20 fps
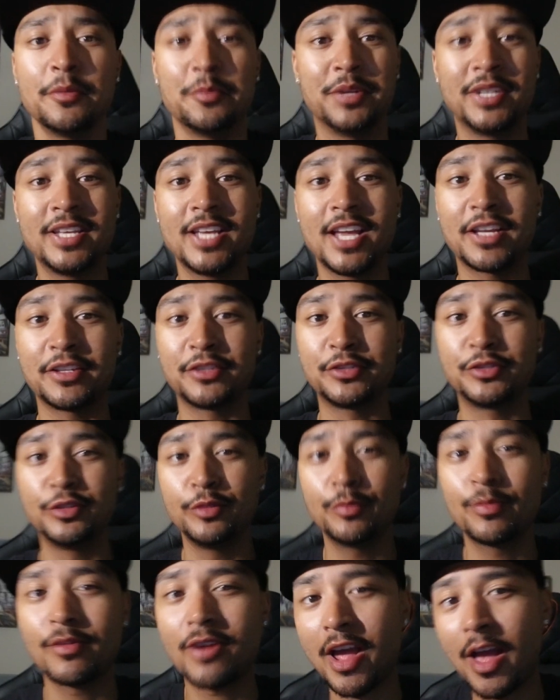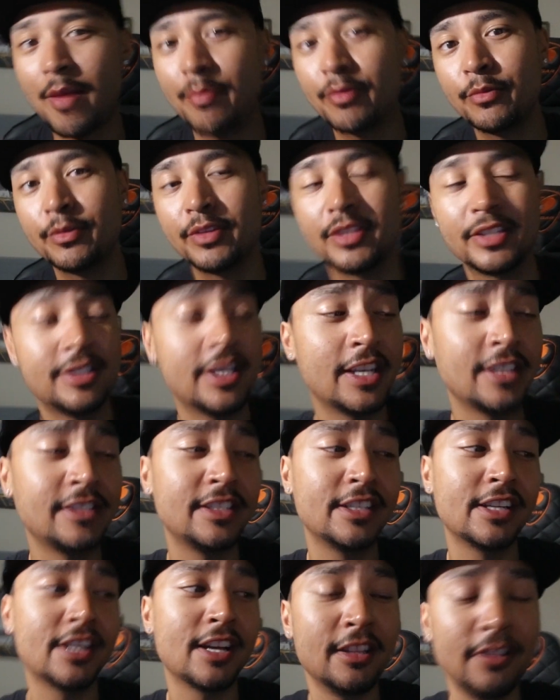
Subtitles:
But yeah, super happy with the testing.